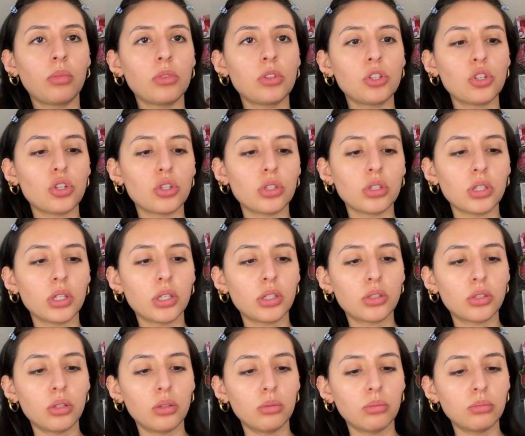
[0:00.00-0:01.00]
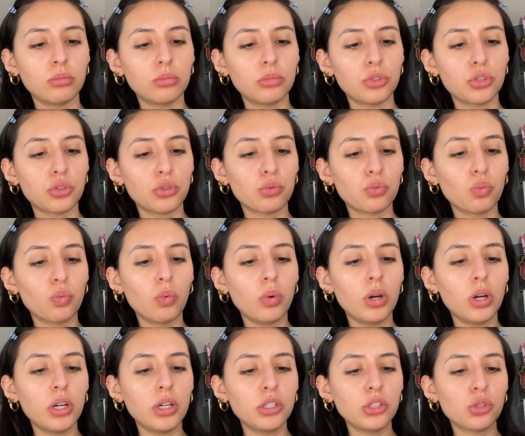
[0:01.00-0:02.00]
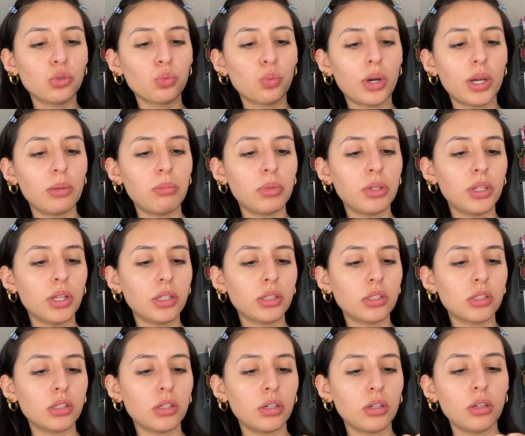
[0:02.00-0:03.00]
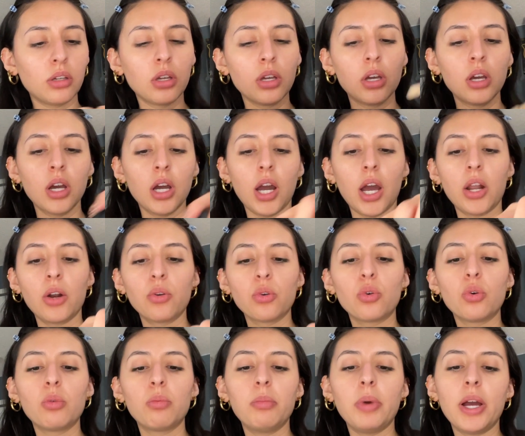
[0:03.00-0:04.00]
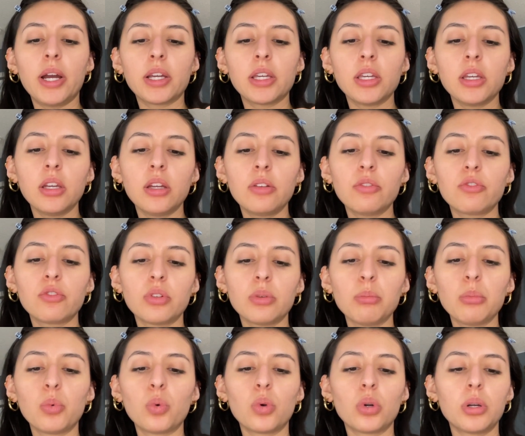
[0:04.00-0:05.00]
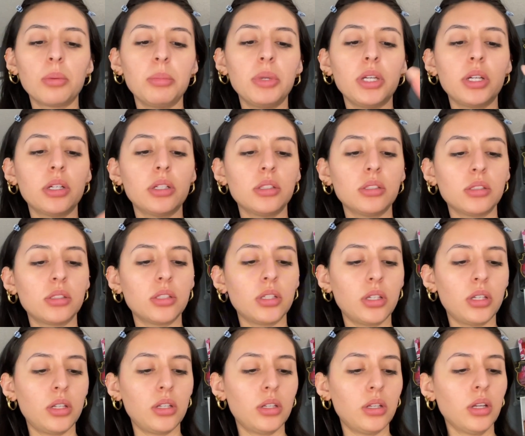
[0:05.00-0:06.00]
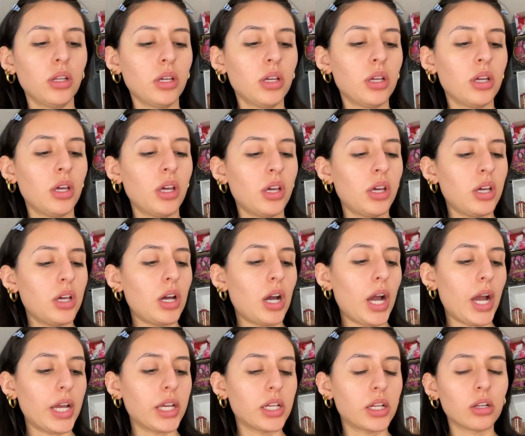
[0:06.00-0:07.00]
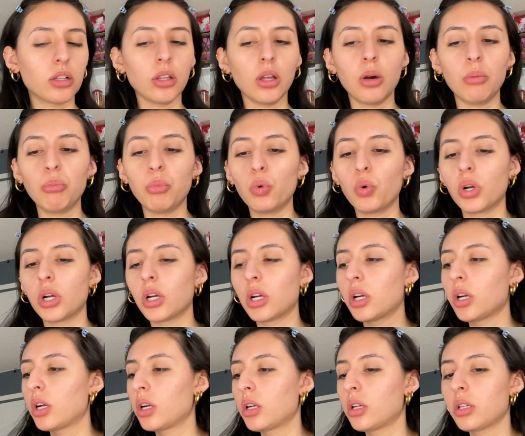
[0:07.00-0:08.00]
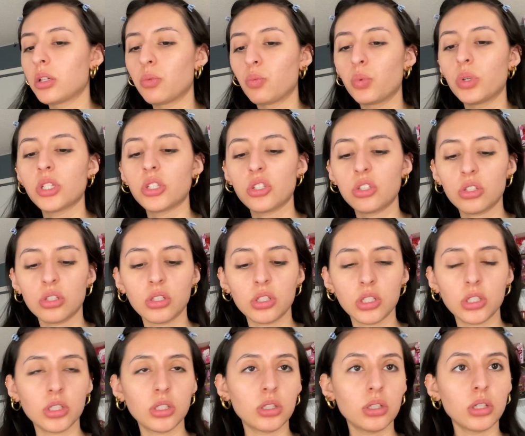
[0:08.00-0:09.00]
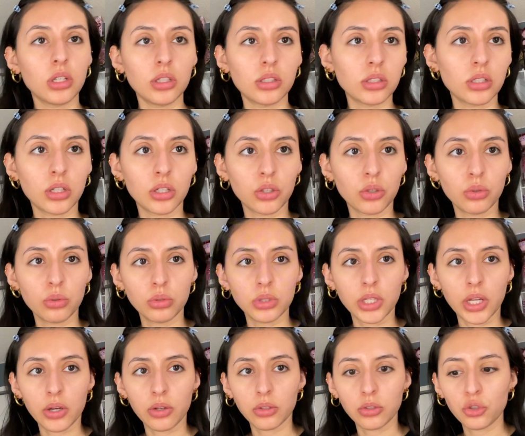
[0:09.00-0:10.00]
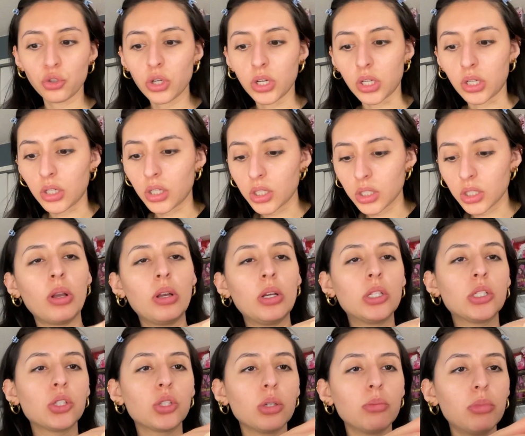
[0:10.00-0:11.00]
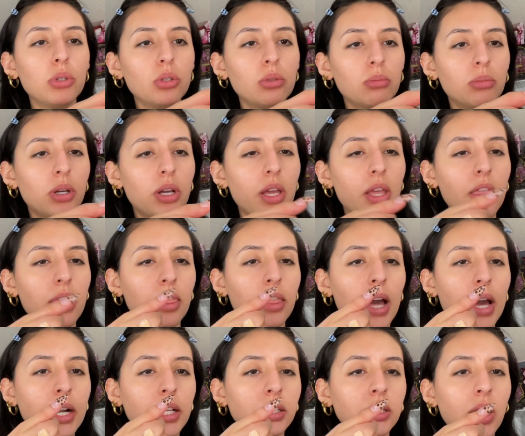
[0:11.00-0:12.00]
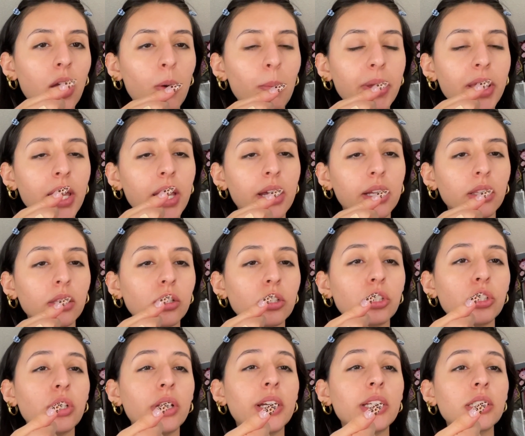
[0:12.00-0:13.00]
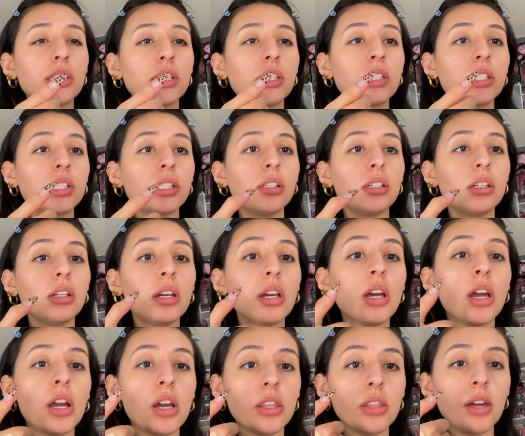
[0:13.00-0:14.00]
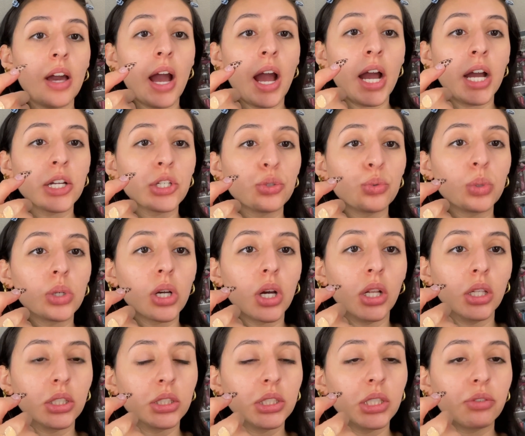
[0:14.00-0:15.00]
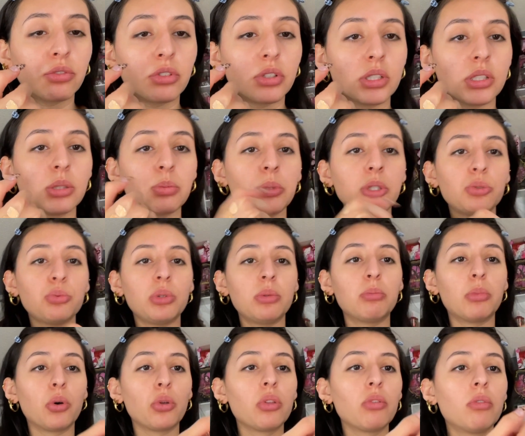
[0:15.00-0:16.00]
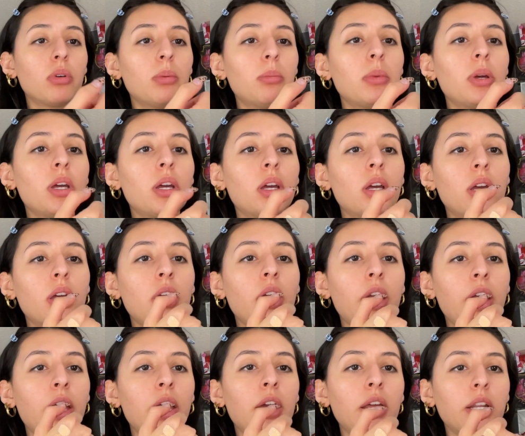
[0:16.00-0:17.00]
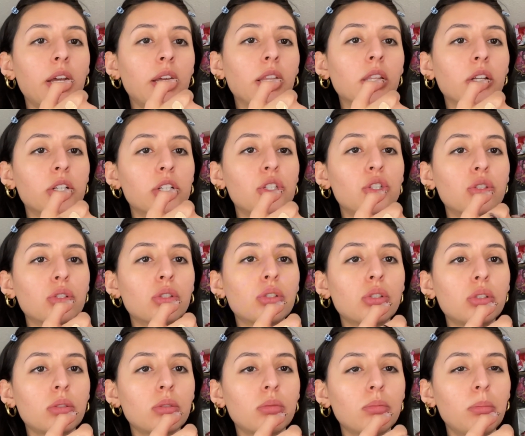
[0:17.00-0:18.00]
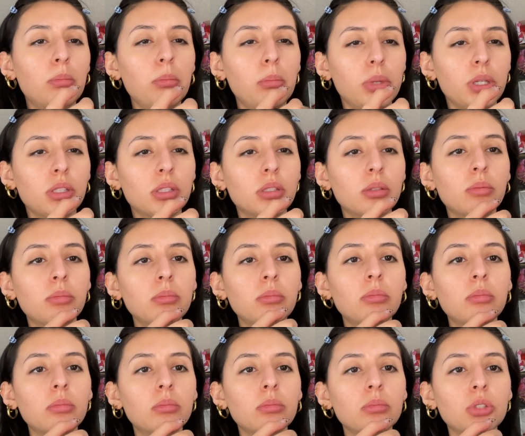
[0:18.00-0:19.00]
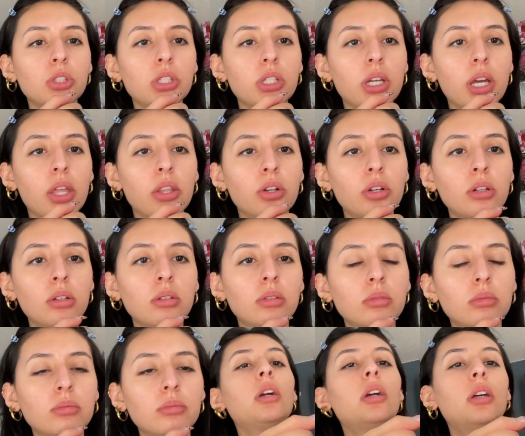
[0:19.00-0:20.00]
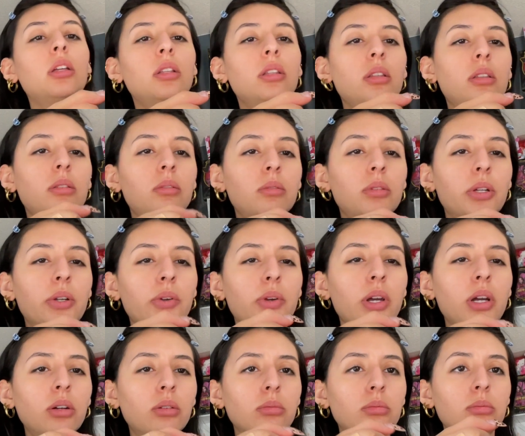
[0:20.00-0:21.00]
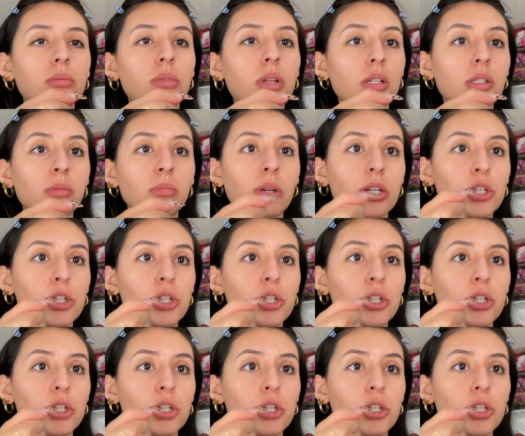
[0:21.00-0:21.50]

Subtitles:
Just like so. Just one swipe and that's it. I don't go back in for more because then I get a lot more, which is gonna go down the drain. So boom, that is how my hand looks. You guys could see the actual color difference between both of them. And I literally just mix them together and there you go. That's my